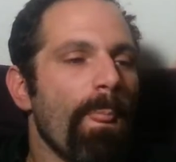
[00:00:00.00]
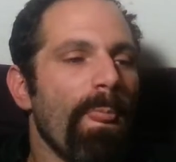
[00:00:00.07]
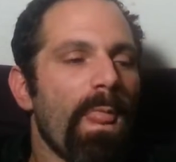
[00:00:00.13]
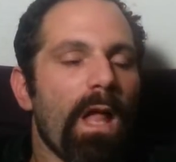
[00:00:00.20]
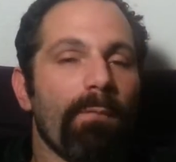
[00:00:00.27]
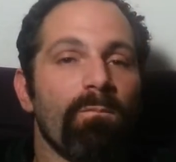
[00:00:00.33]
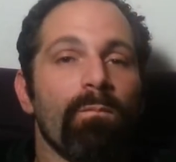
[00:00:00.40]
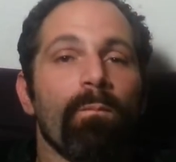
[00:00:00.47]

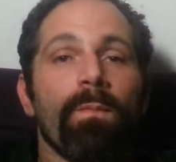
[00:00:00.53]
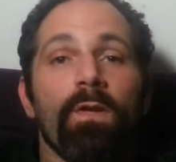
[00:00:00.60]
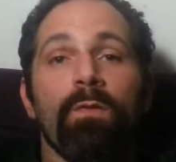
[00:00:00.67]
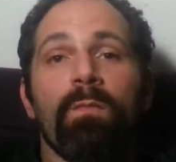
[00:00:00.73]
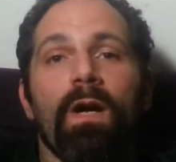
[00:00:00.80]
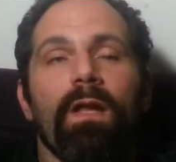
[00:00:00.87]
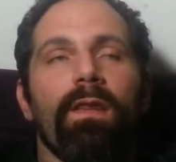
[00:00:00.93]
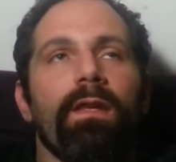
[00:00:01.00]
Now, you
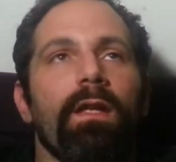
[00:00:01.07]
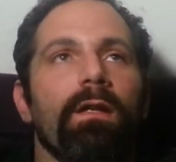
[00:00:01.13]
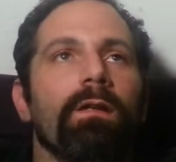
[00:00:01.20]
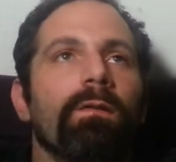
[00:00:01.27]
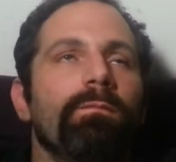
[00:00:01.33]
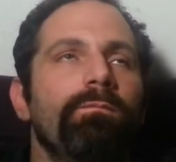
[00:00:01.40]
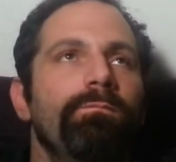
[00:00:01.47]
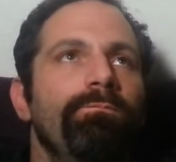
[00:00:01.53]
might think
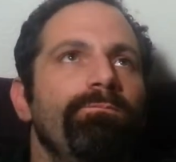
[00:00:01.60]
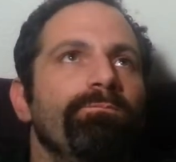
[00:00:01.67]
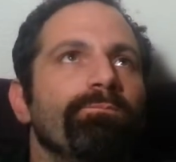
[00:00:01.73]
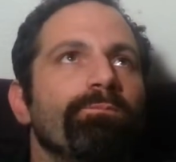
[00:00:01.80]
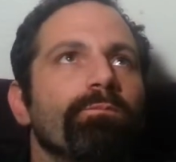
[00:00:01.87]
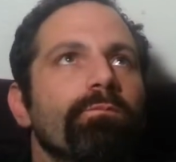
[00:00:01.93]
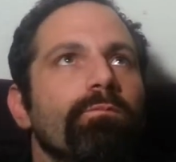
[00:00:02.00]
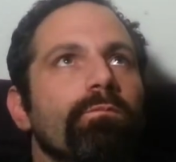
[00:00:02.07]

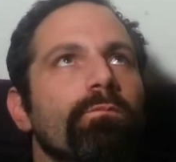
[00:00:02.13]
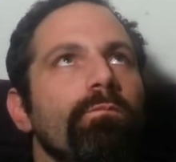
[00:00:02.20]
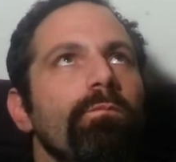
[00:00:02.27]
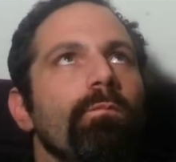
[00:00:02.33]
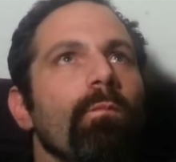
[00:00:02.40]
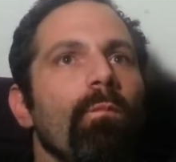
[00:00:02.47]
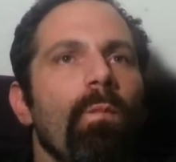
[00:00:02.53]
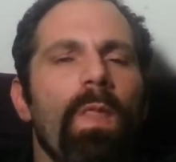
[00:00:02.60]

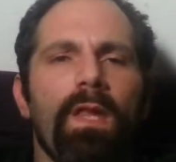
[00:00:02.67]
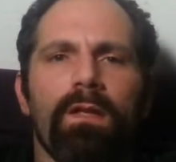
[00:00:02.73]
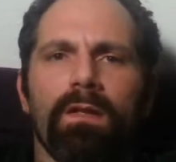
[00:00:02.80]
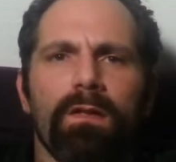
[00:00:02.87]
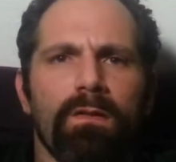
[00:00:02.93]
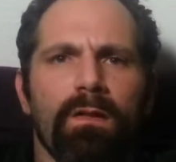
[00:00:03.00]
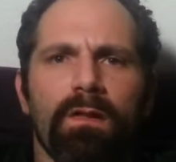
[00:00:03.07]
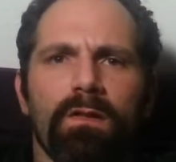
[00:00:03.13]
that
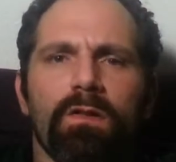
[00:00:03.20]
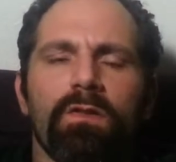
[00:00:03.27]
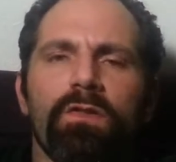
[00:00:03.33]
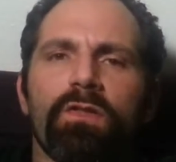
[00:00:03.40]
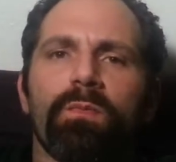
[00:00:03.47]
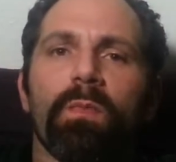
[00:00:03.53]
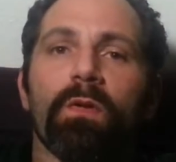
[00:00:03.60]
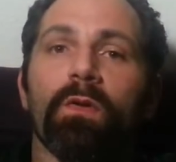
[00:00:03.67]
you could
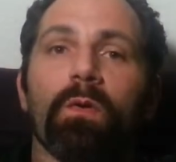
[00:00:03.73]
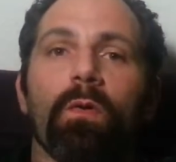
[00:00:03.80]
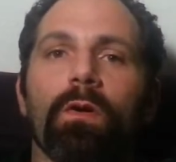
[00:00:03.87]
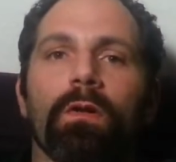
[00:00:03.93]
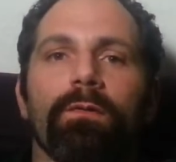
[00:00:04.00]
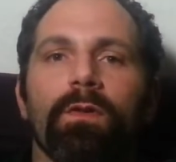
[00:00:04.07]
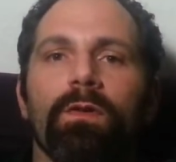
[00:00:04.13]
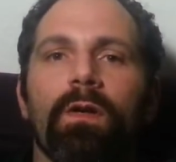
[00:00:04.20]
just build a coil
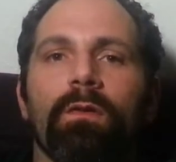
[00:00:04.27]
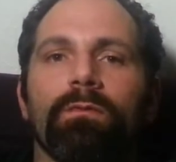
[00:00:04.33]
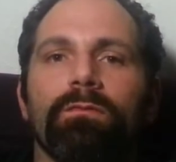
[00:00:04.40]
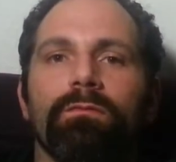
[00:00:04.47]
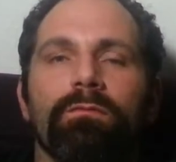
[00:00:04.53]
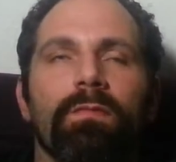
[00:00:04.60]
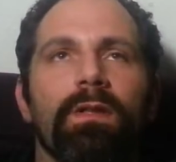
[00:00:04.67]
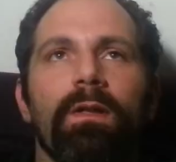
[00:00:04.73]
of your own.
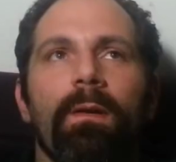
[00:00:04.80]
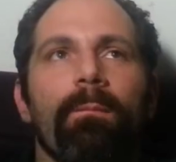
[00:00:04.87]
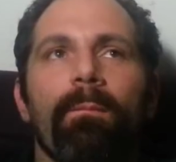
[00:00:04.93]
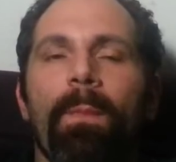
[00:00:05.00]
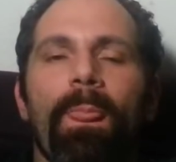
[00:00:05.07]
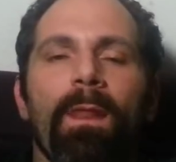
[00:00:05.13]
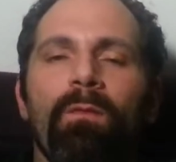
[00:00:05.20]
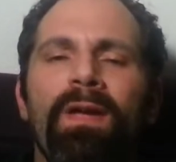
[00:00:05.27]

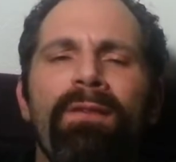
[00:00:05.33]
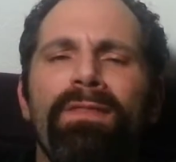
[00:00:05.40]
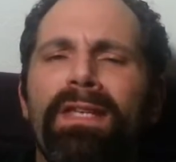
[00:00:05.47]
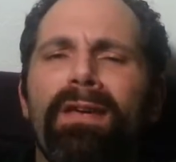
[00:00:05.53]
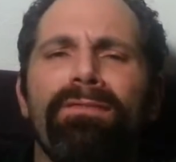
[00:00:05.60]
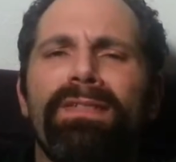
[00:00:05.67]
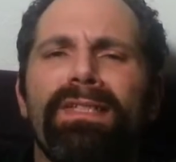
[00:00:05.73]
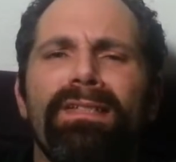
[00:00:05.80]
We have the
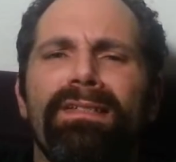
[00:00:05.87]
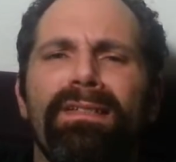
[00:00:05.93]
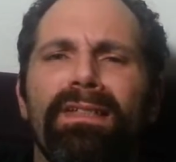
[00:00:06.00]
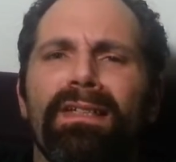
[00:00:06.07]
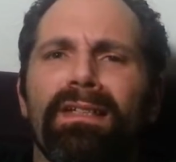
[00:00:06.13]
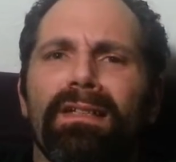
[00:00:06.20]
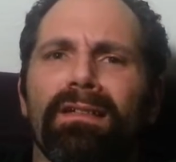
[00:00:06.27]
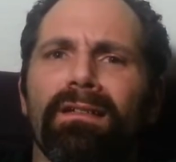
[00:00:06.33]

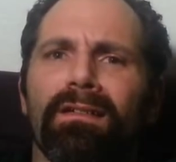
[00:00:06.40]
FCC.